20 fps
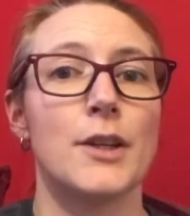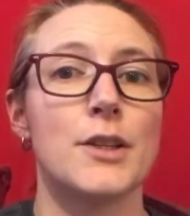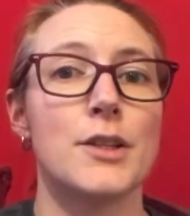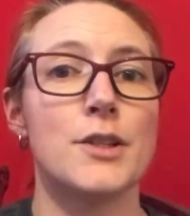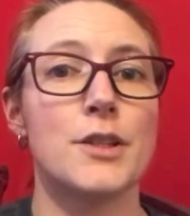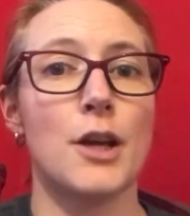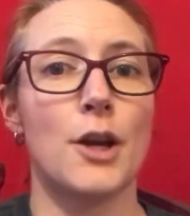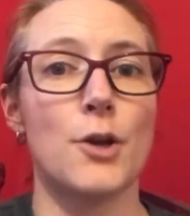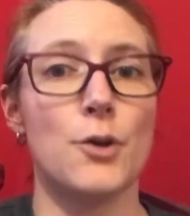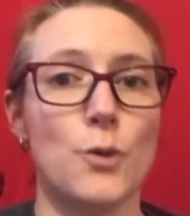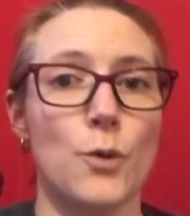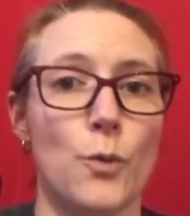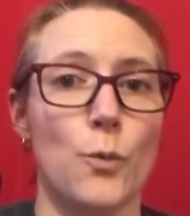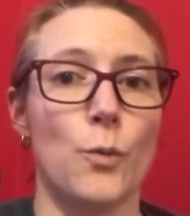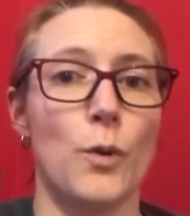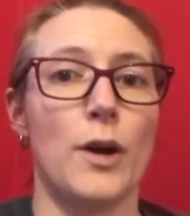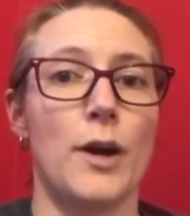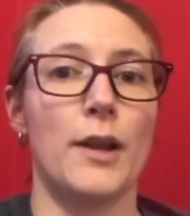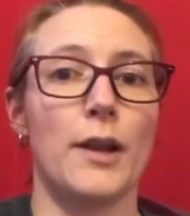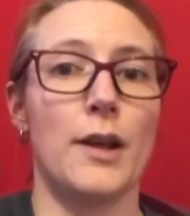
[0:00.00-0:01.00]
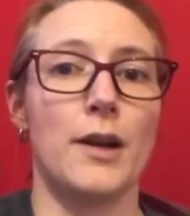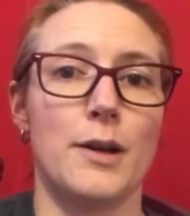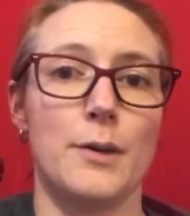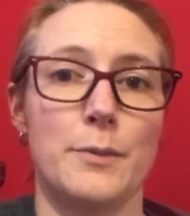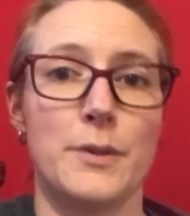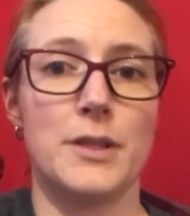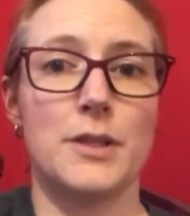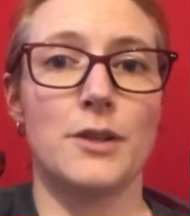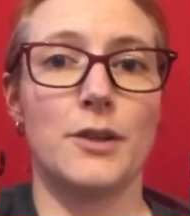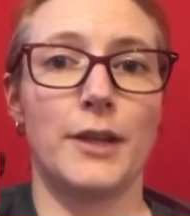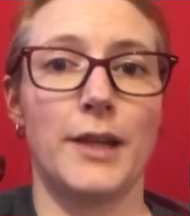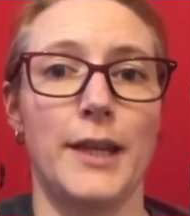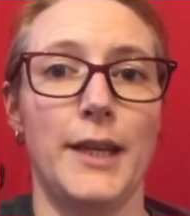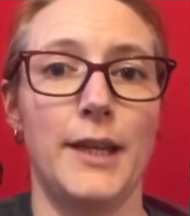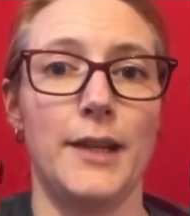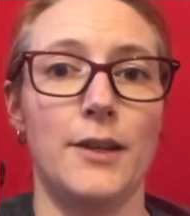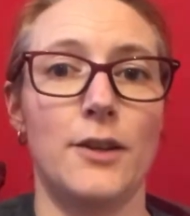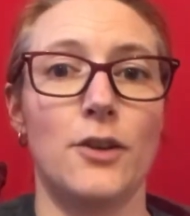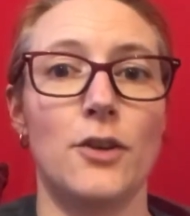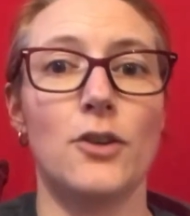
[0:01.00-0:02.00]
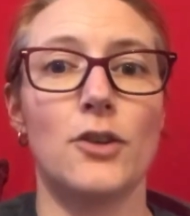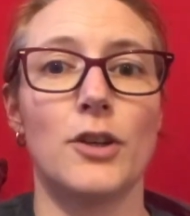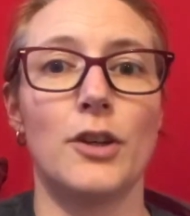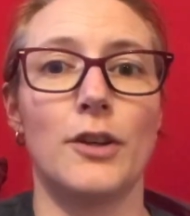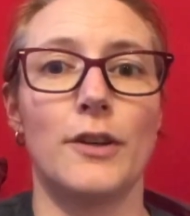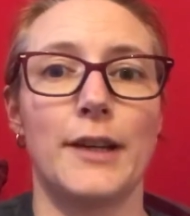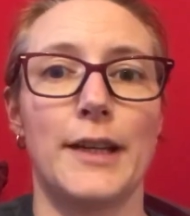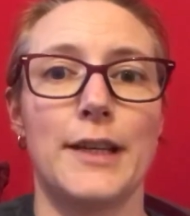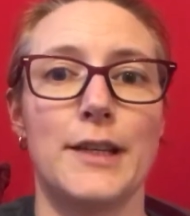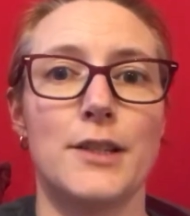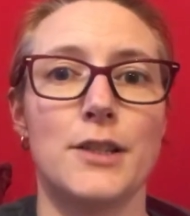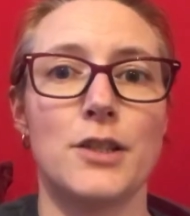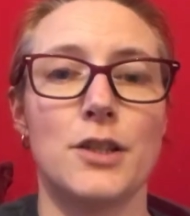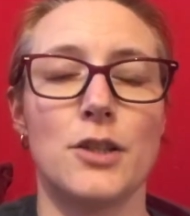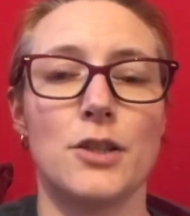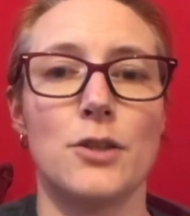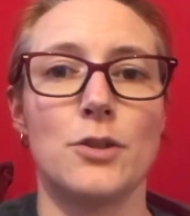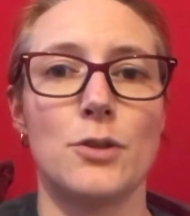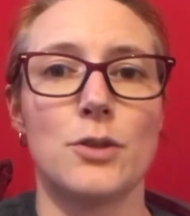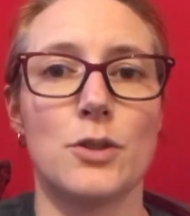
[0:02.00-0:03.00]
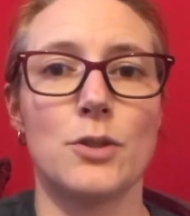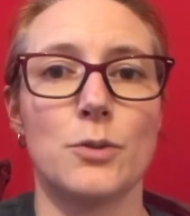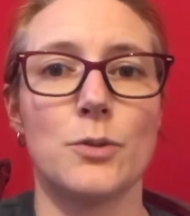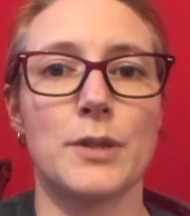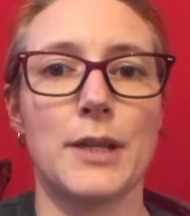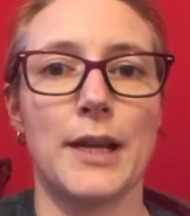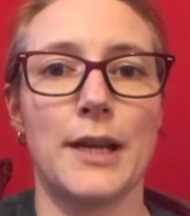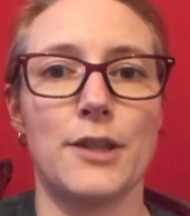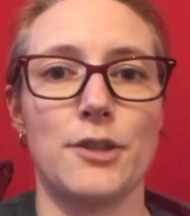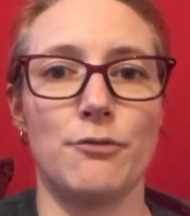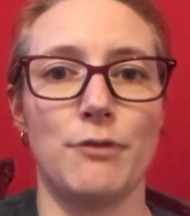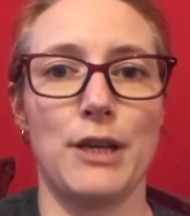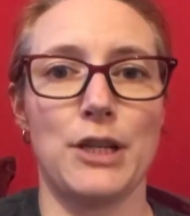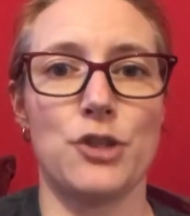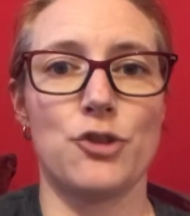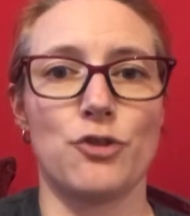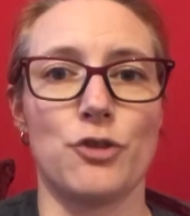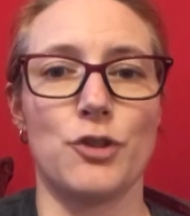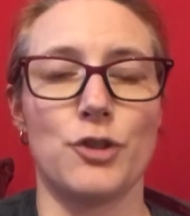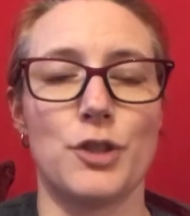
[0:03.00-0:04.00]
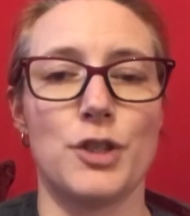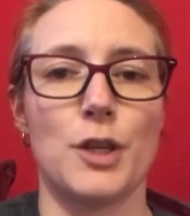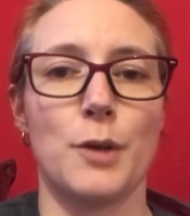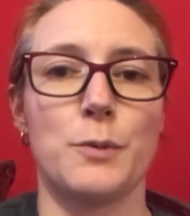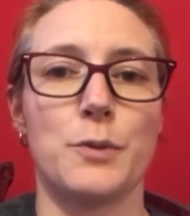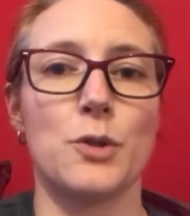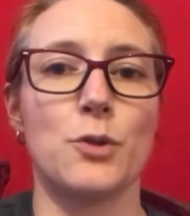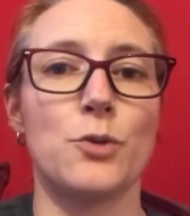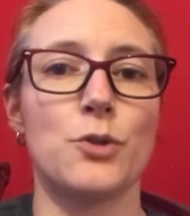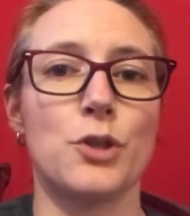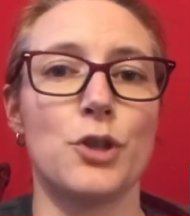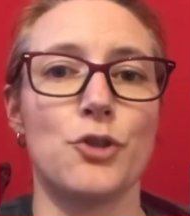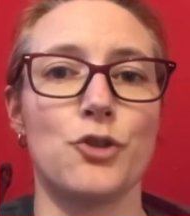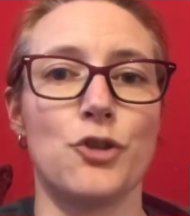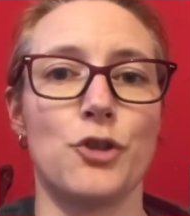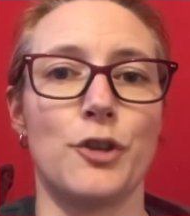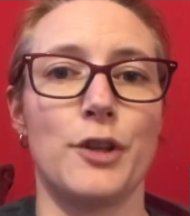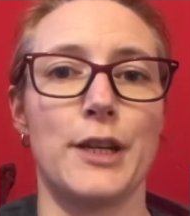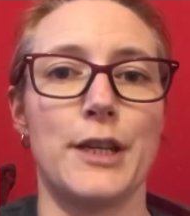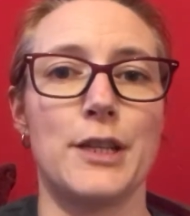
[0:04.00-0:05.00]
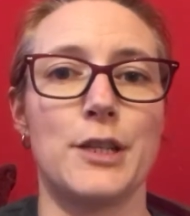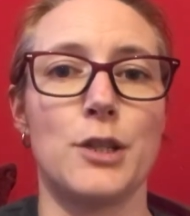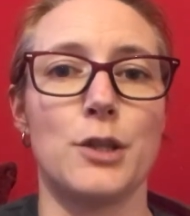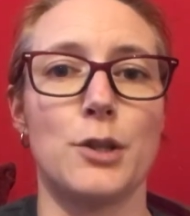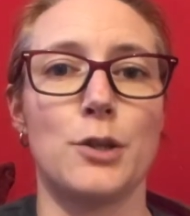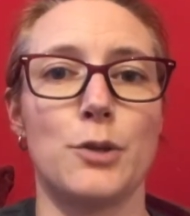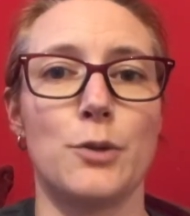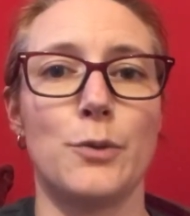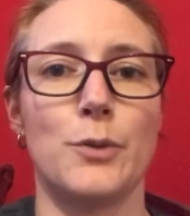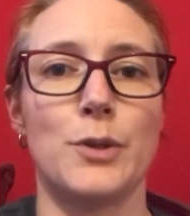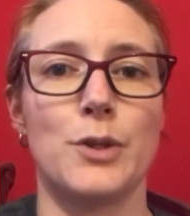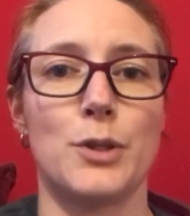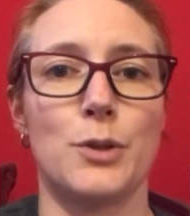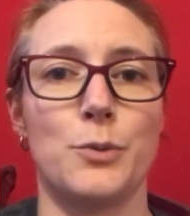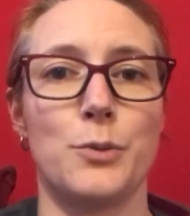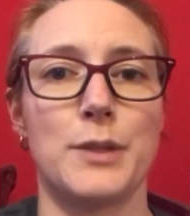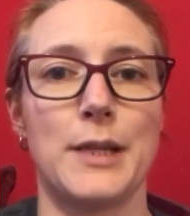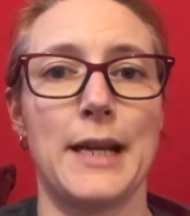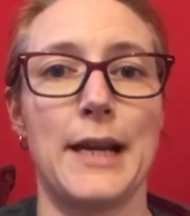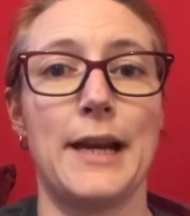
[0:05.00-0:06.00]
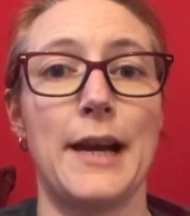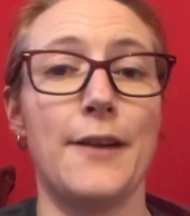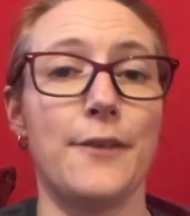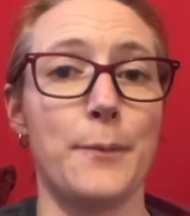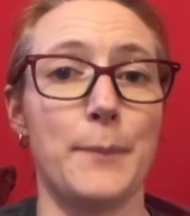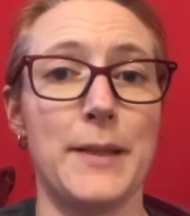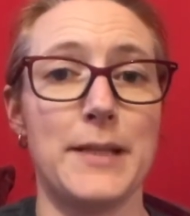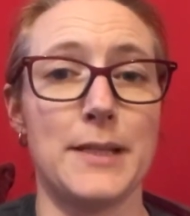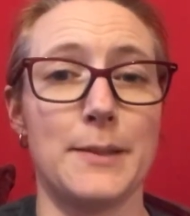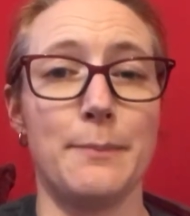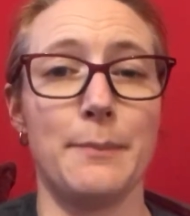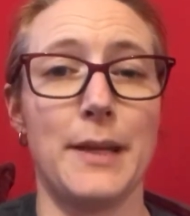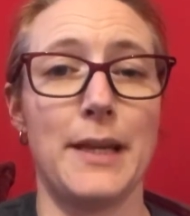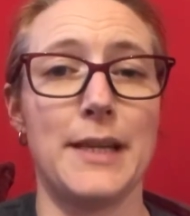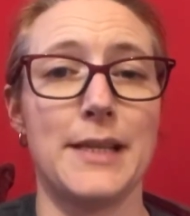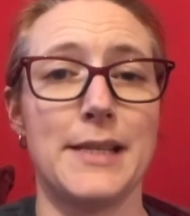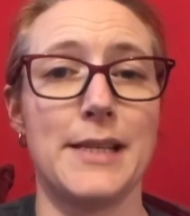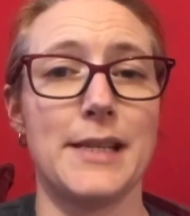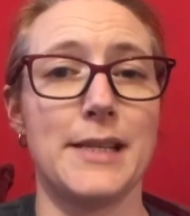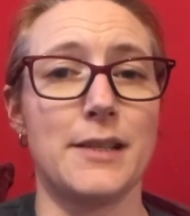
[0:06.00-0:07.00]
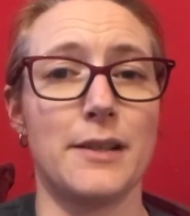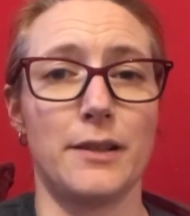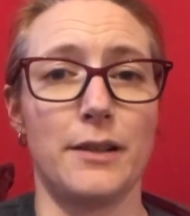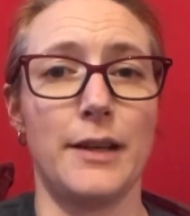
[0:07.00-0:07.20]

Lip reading: So while I was looking online to sort out the restaurants, I was also trying to sort out other bits and pieces.